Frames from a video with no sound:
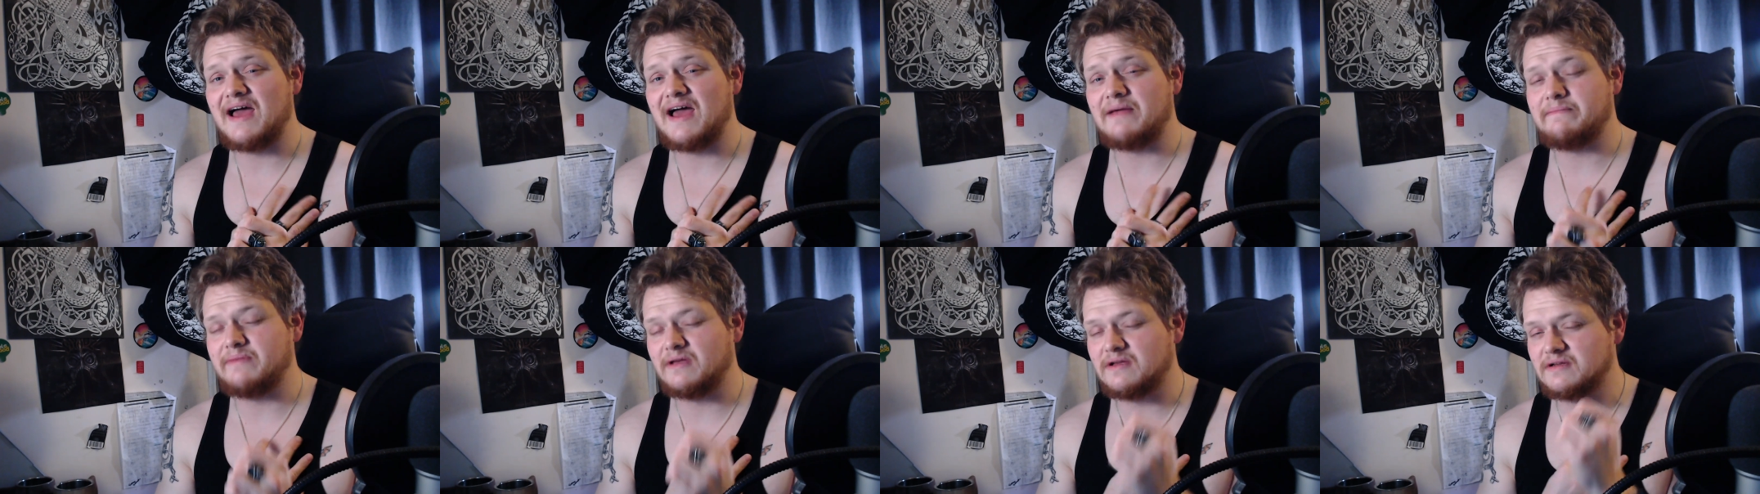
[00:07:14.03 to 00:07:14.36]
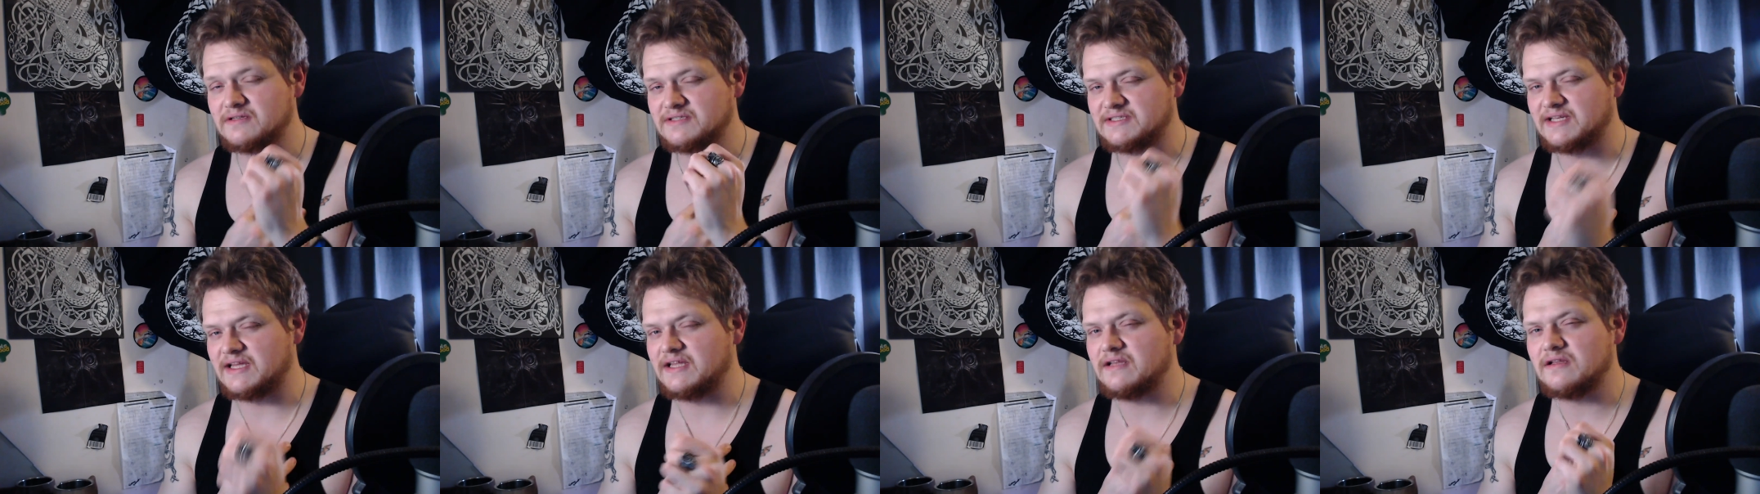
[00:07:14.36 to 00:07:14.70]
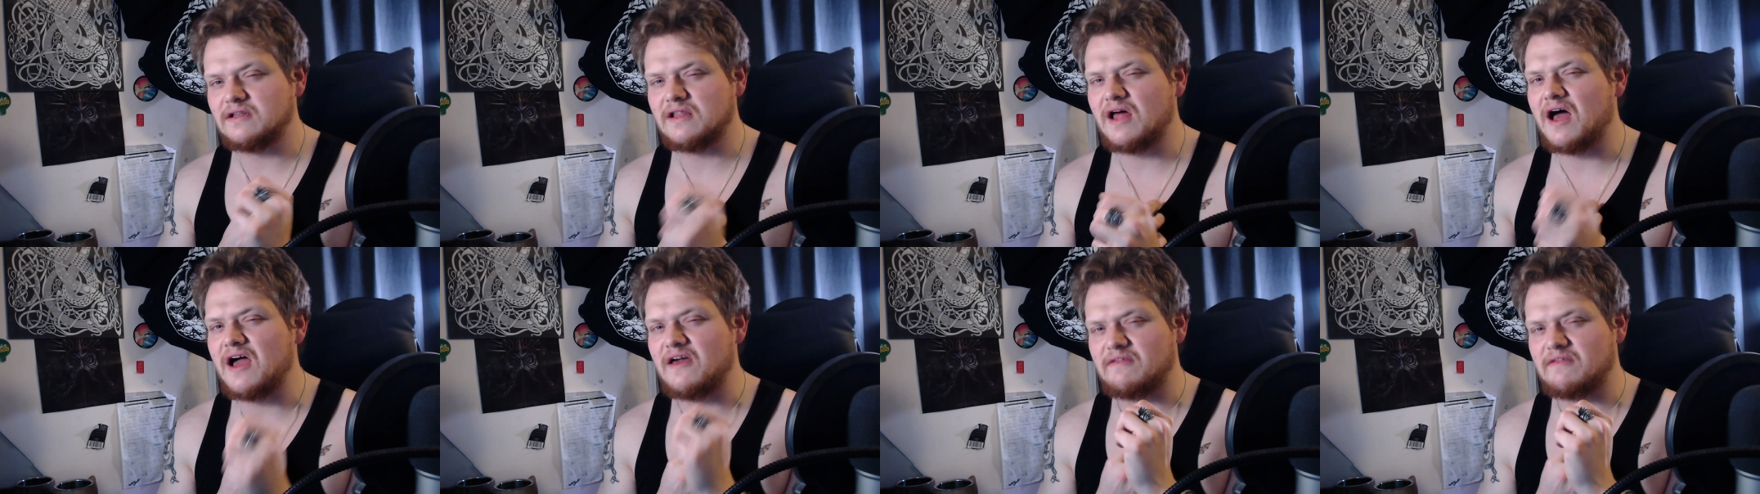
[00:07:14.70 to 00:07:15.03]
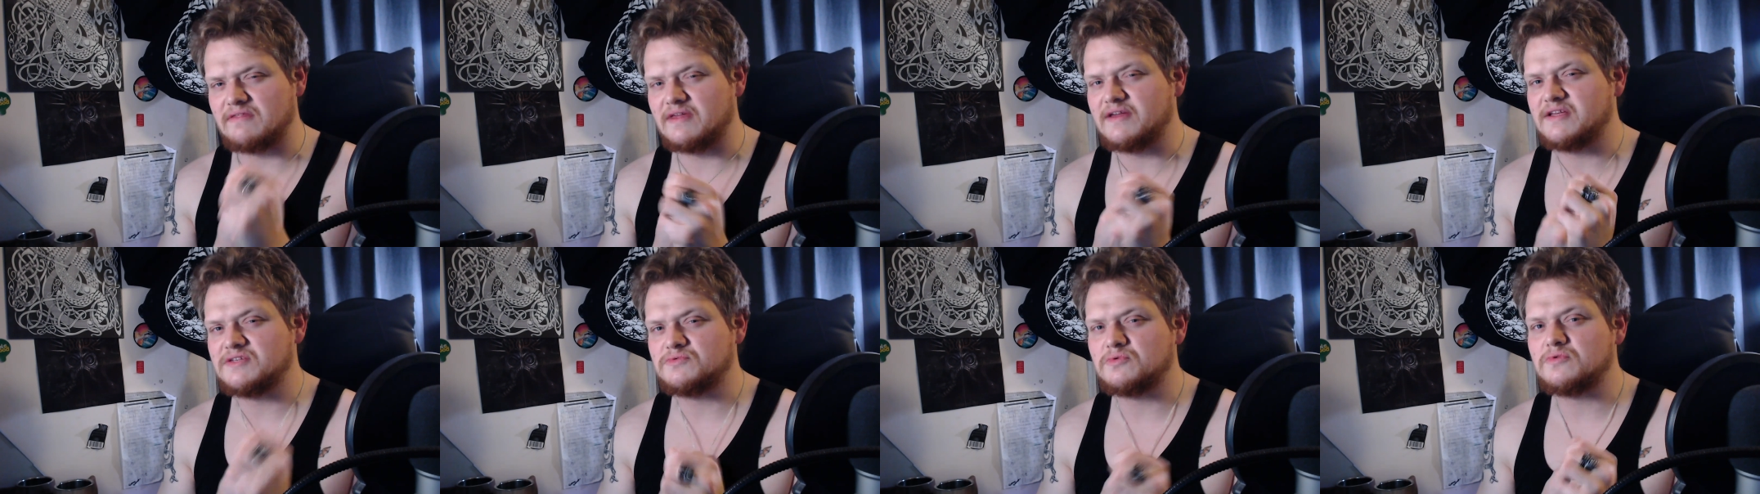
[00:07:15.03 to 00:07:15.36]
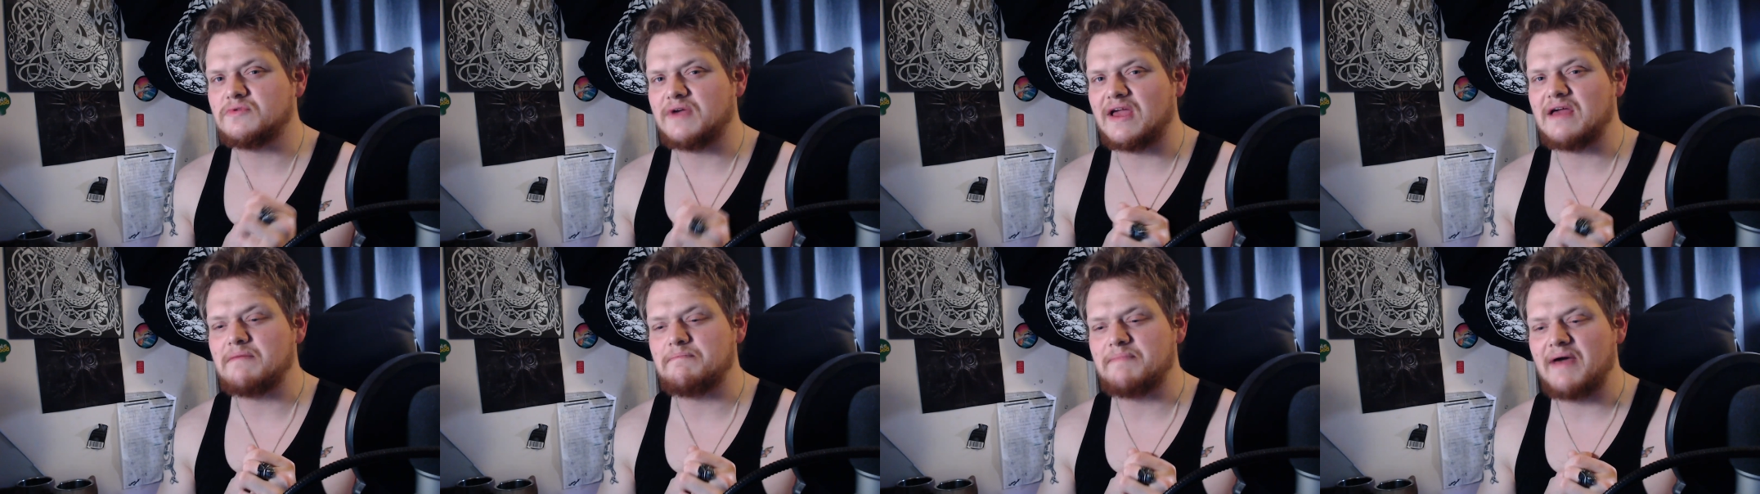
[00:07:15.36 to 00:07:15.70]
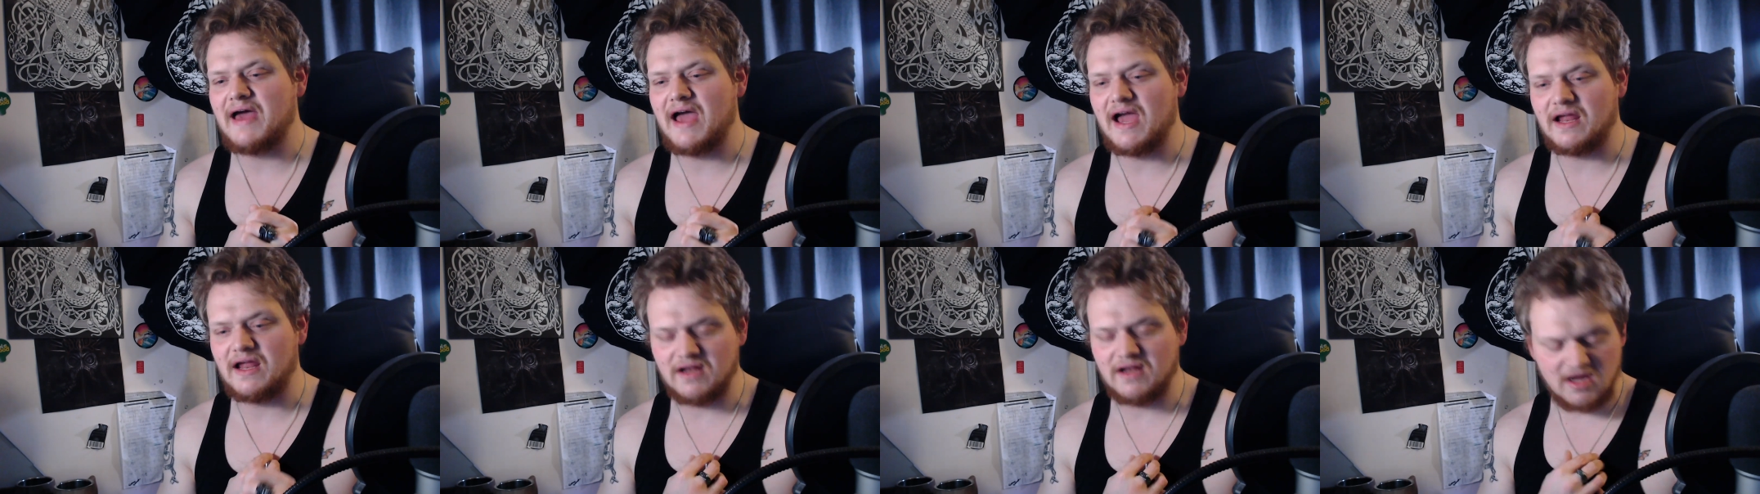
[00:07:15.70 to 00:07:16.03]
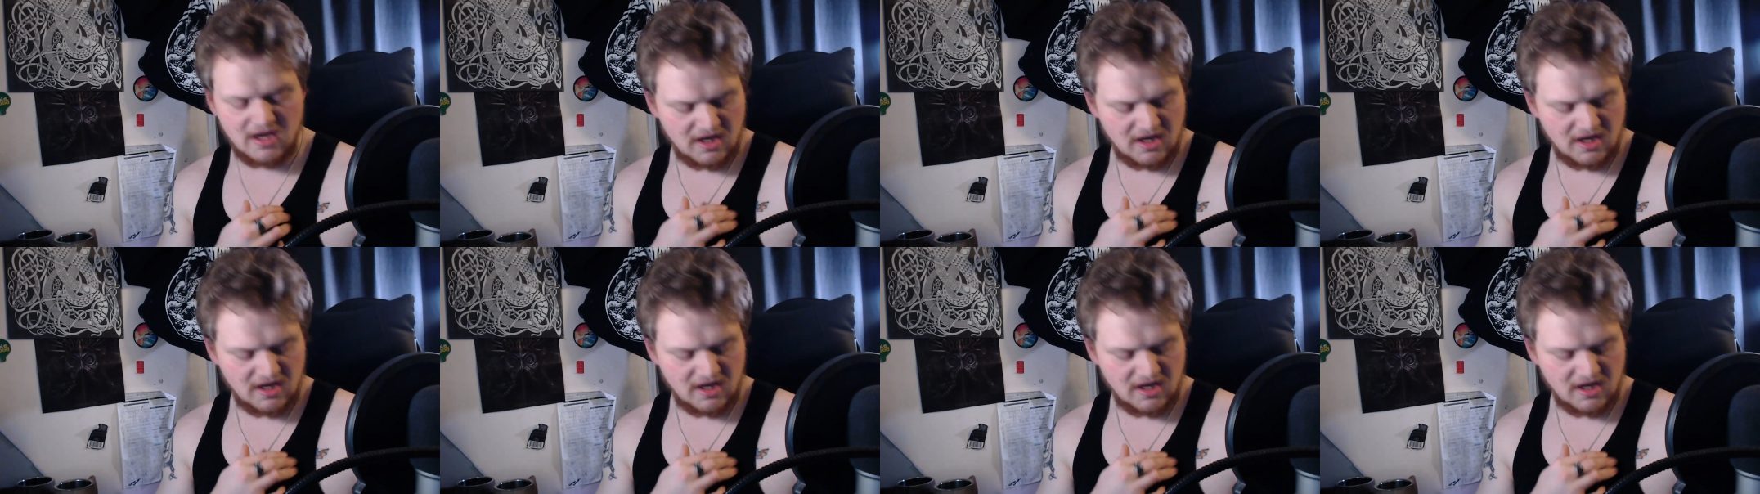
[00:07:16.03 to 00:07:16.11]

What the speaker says: because in life things will get bad,